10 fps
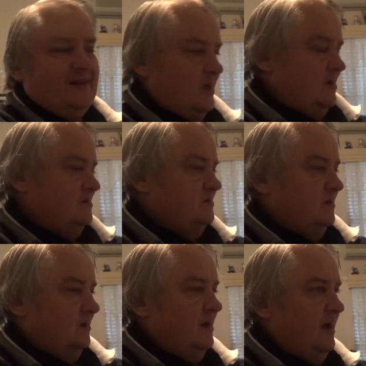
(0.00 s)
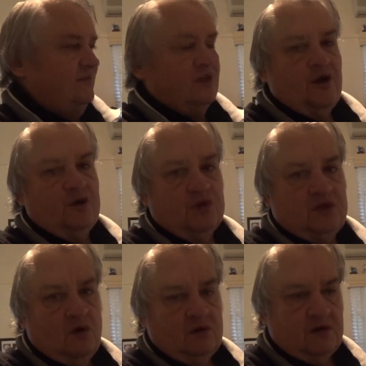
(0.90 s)
then have to go to
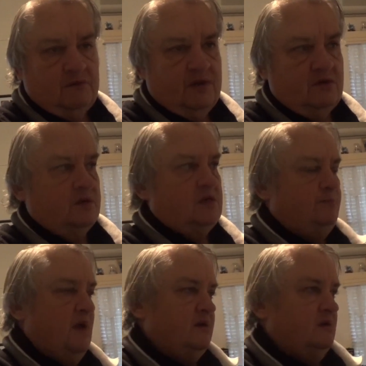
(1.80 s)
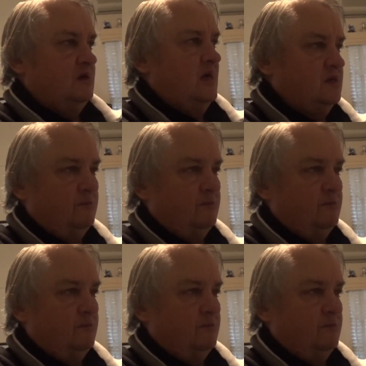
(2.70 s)
Wodonga because Peter has